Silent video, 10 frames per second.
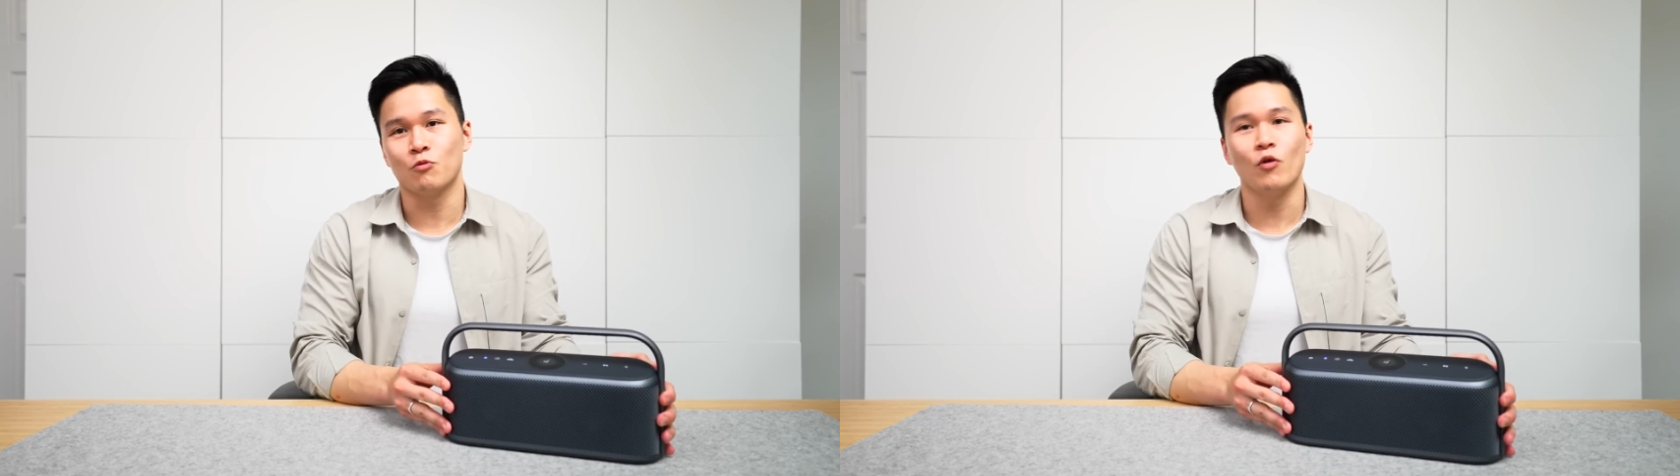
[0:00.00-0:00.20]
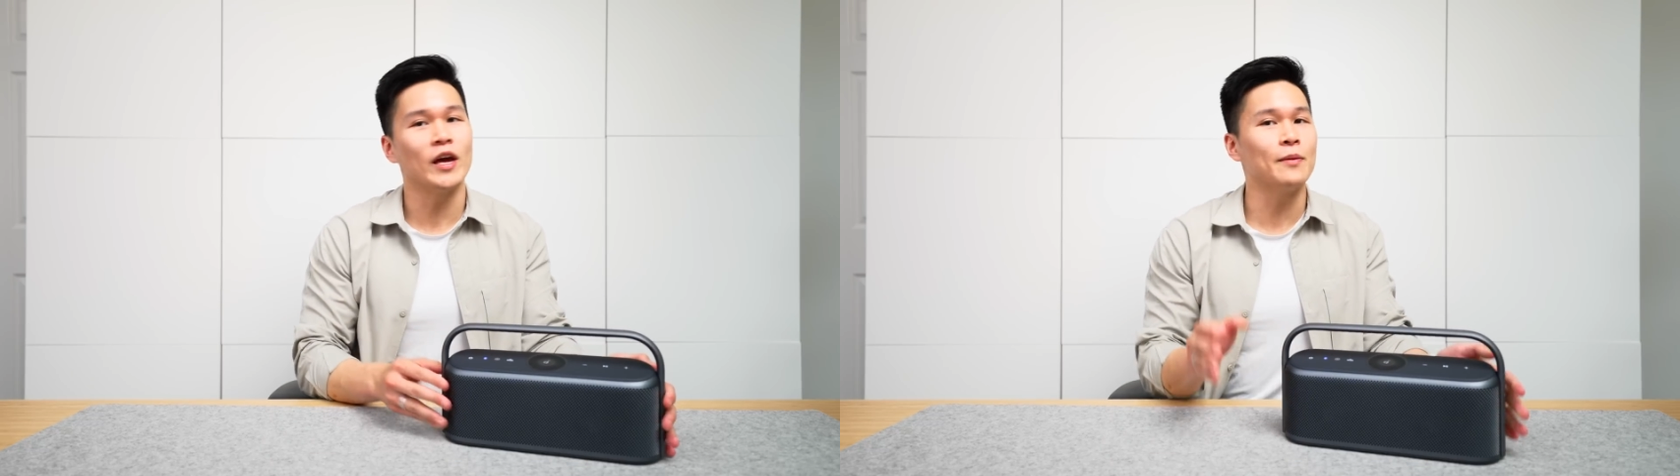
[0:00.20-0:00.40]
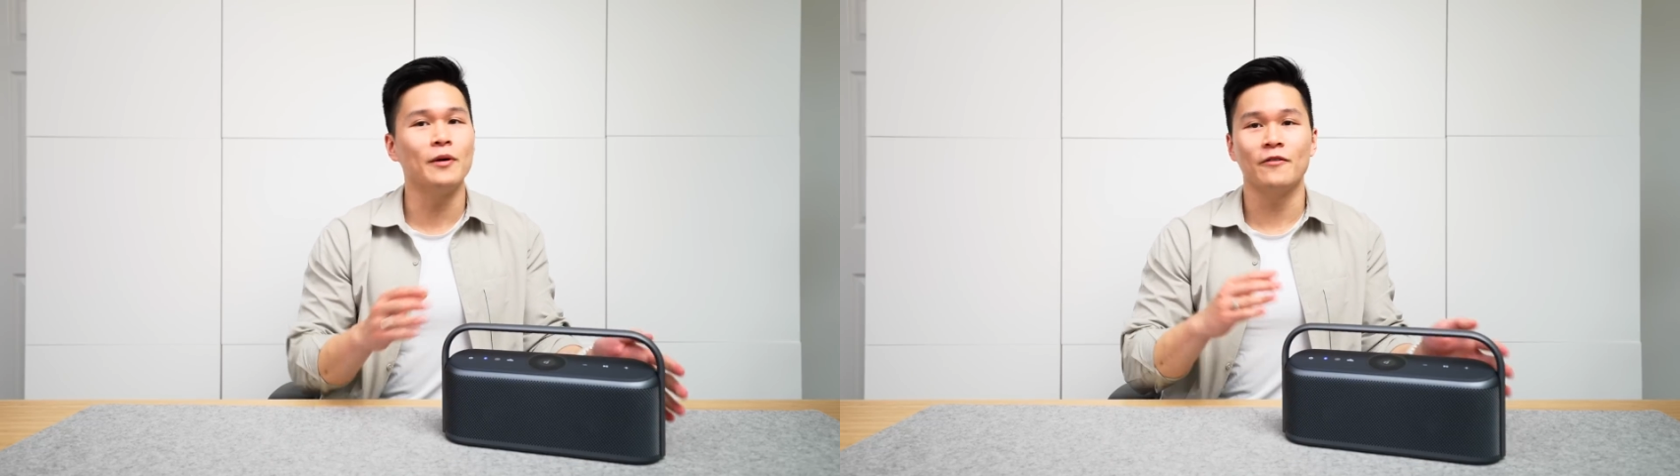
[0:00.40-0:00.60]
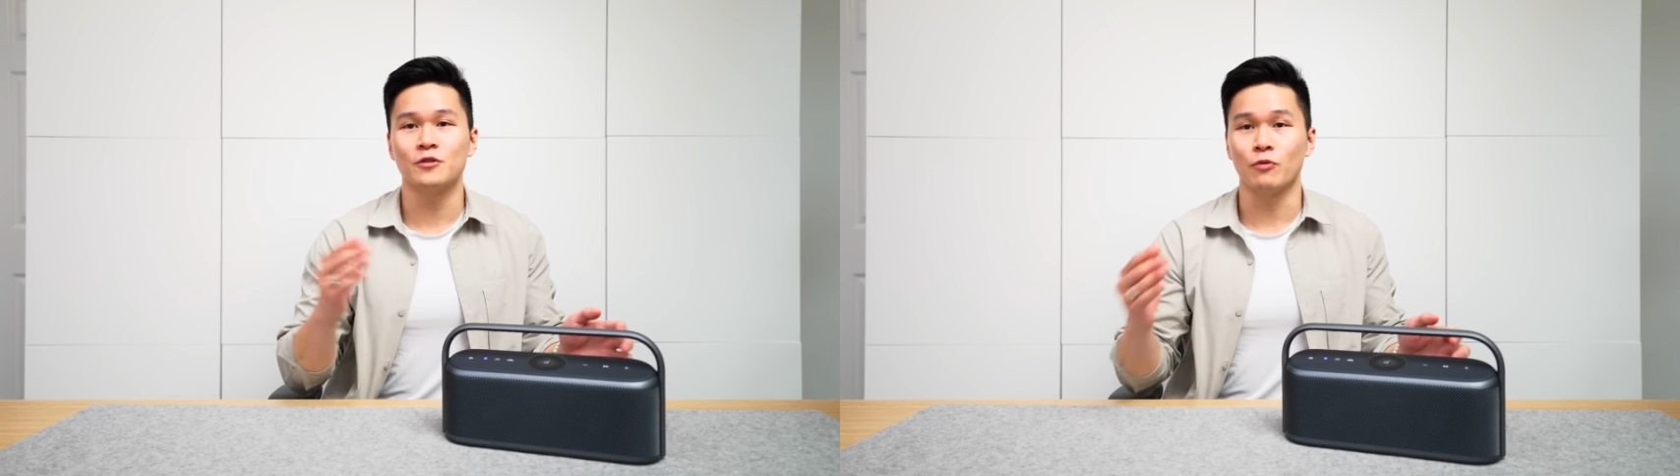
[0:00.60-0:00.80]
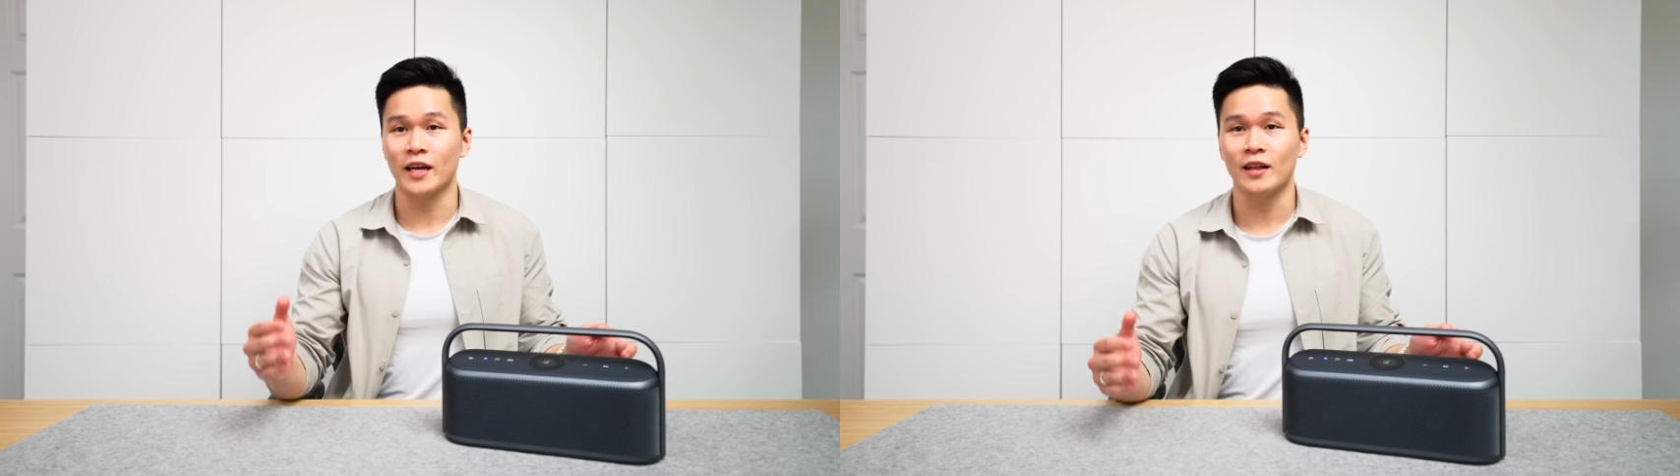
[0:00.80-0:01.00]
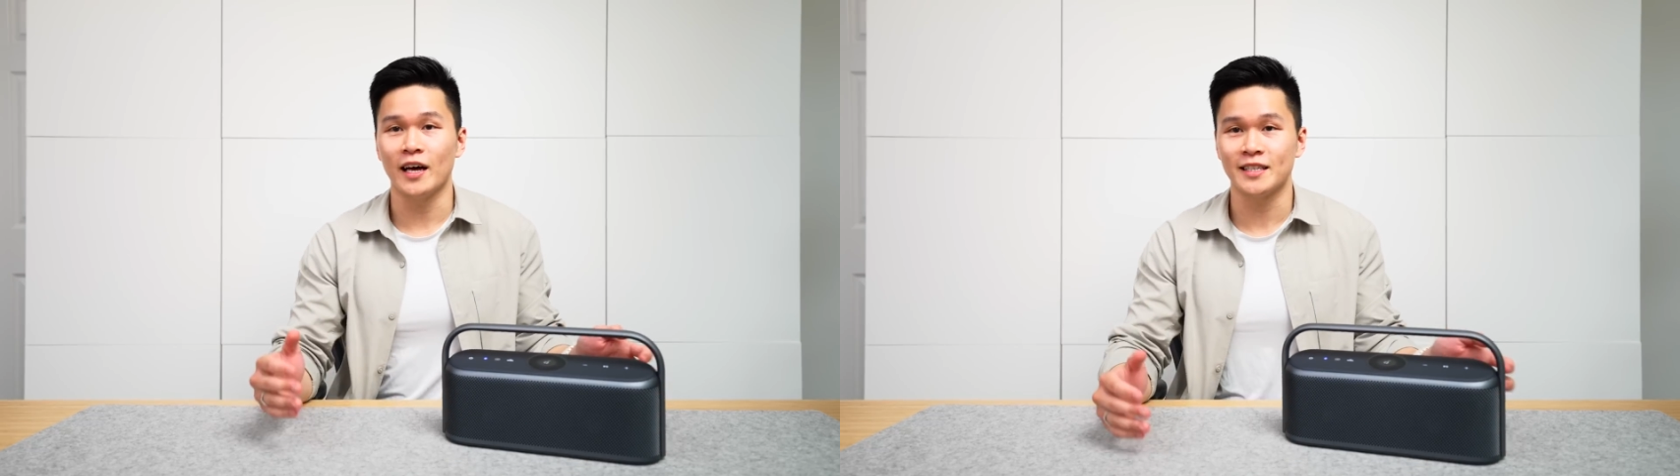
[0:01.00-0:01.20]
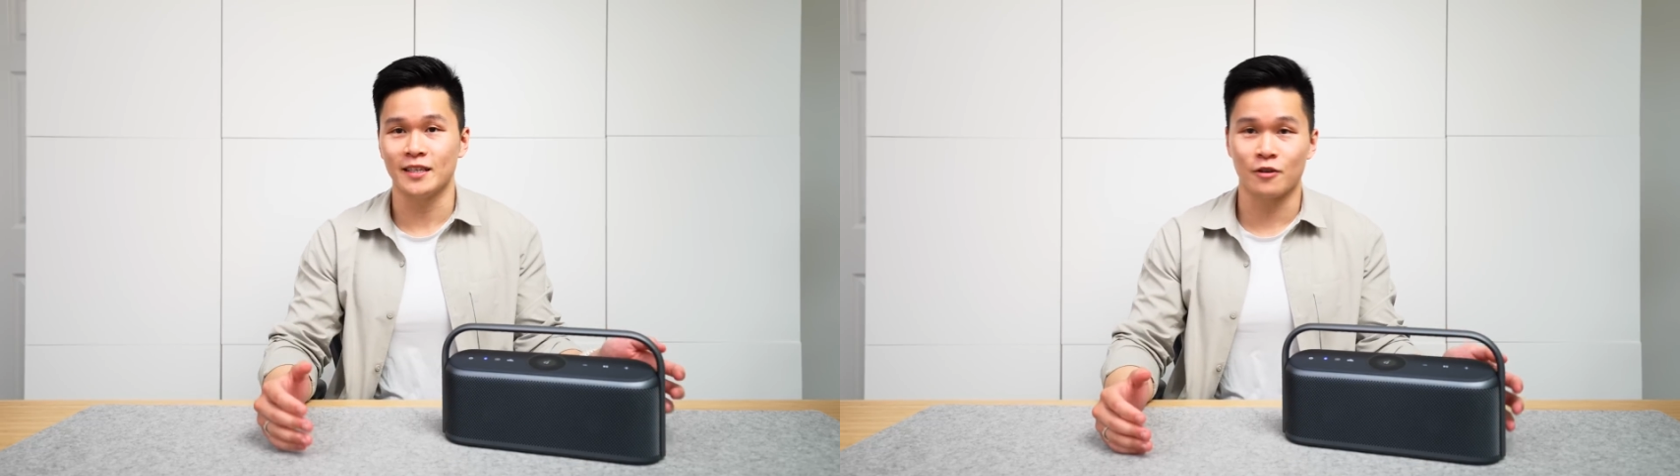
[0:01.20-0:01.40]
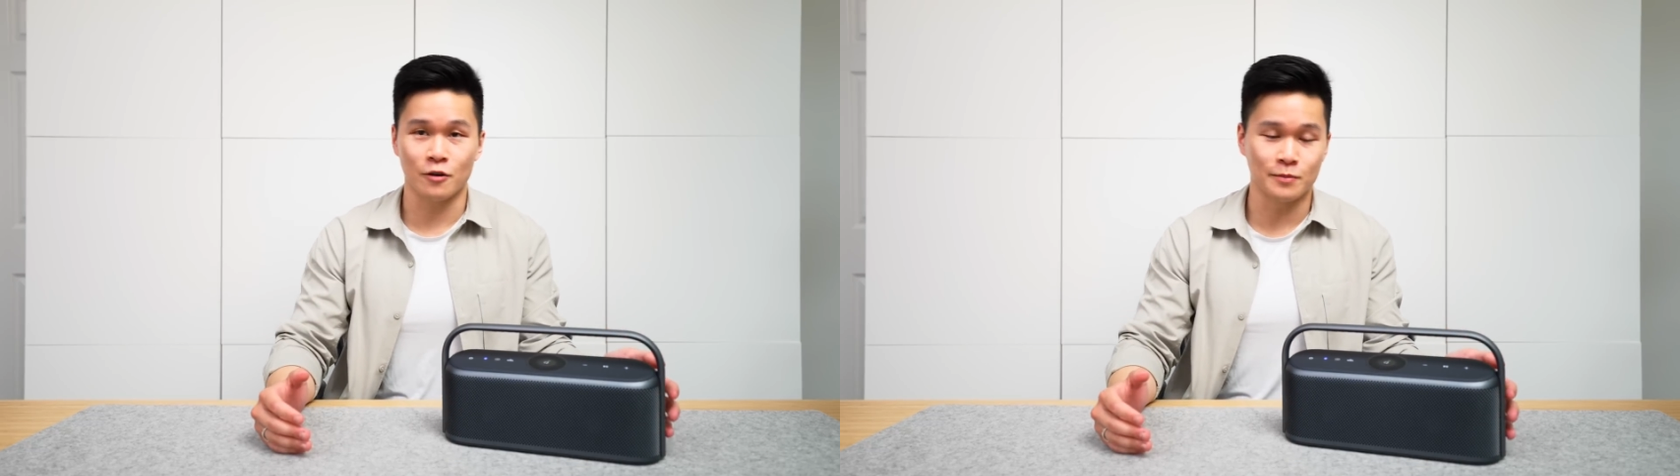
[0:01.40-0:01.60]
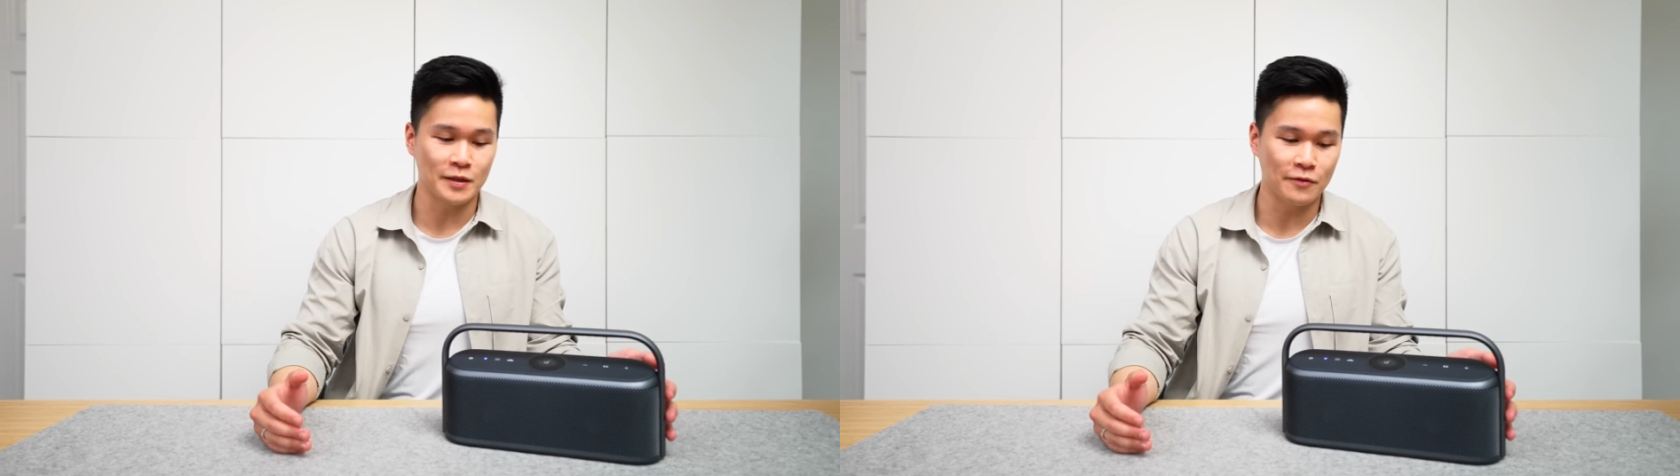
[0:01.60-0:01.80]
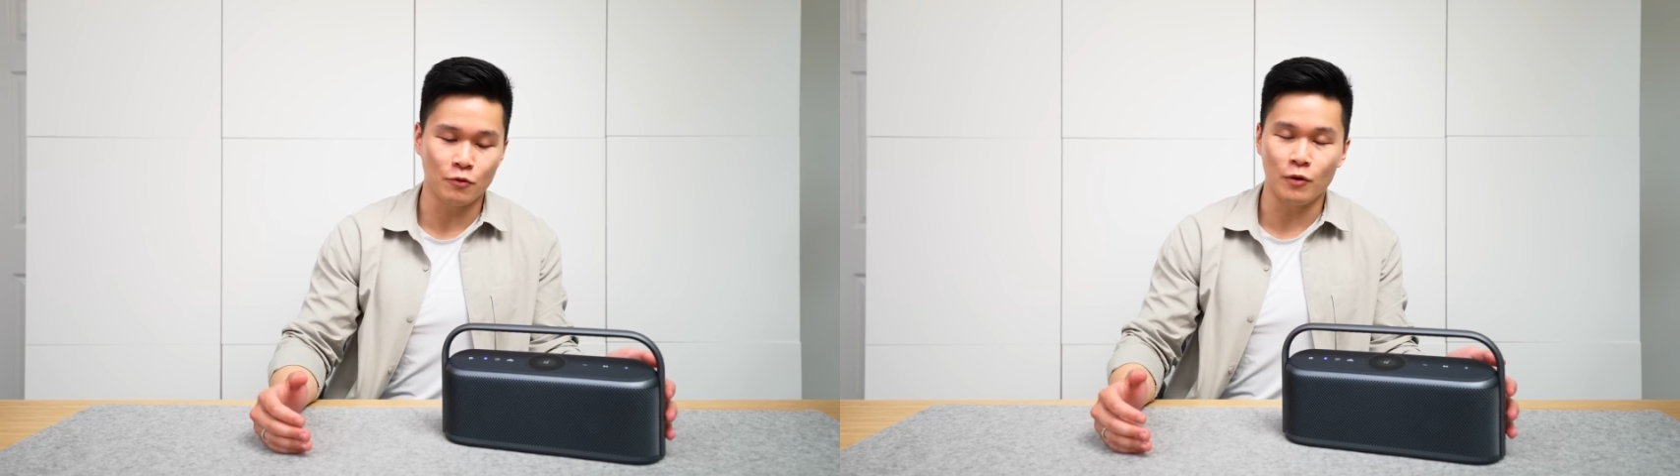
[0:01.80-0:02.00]
way above its weight class in terms
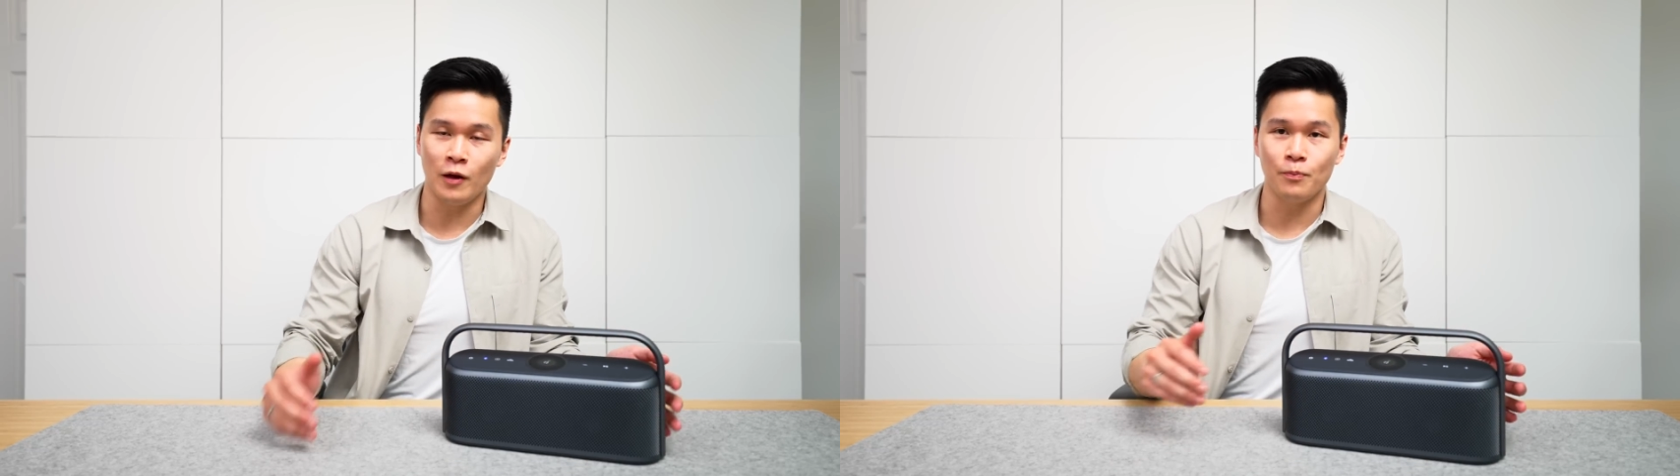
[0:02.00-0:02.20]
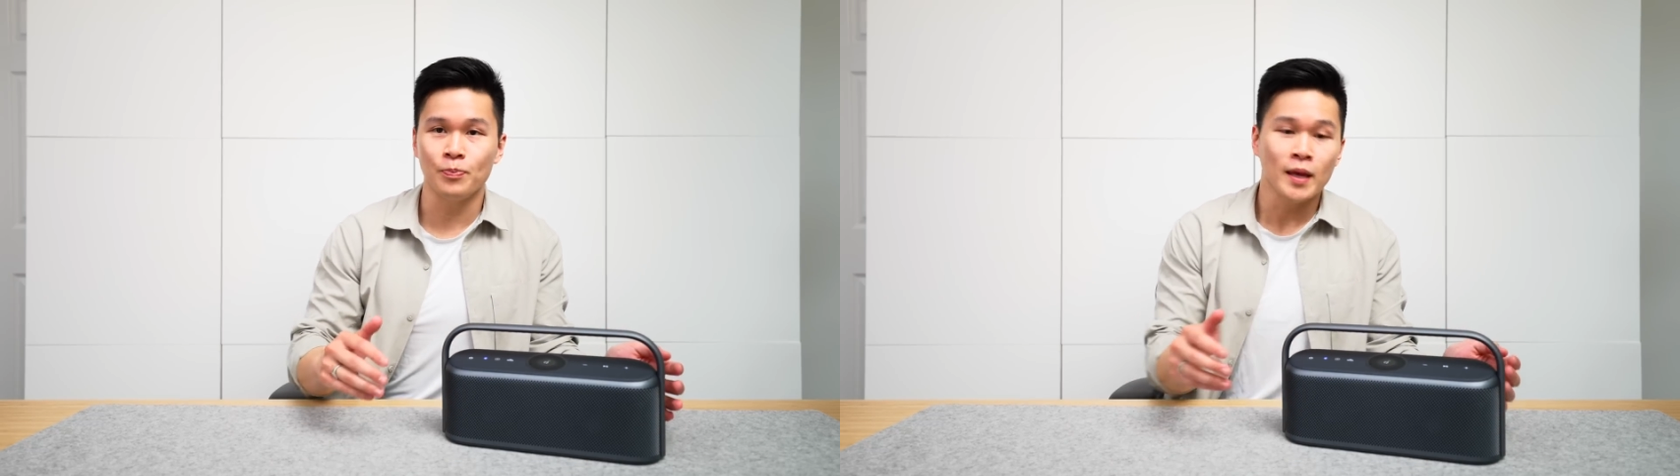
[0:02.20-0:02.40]
of, well,